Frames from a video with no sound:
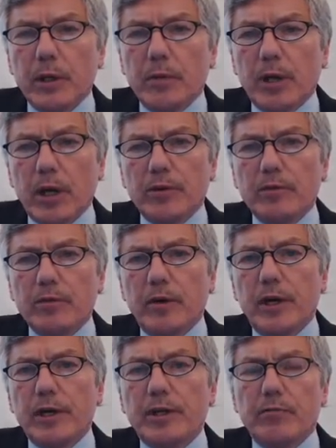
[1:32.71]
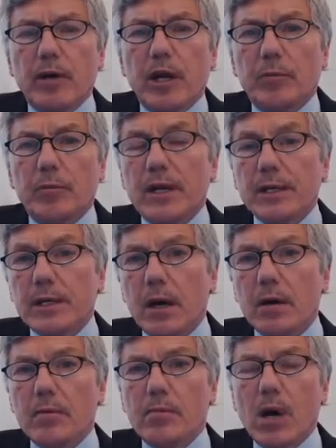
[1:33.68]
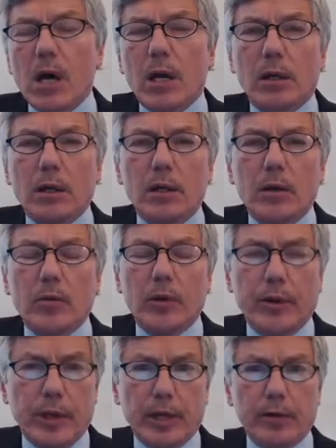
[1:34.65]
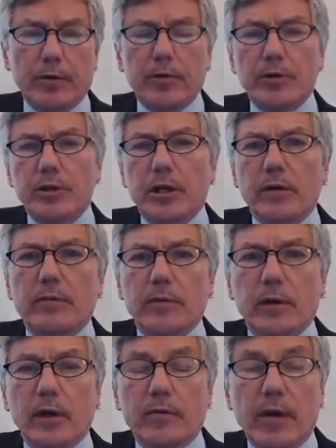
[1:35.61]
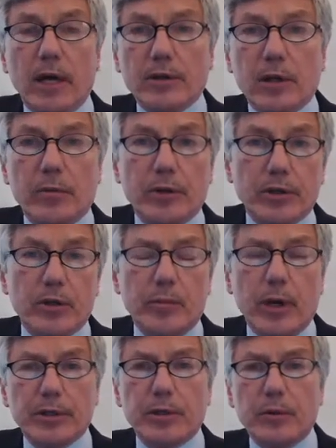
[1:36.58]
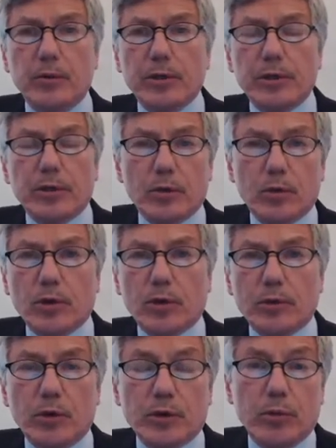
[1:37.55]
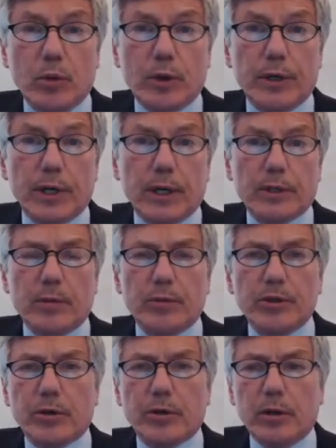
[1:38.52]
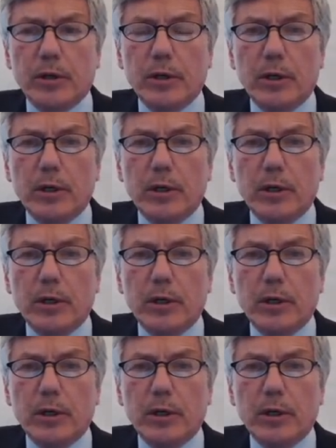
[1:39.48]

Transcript: but I was invited to write up the entire model by the editor-in-chief of Alzheimer's and Dementia, which is the world's most important Alzheimer's journal.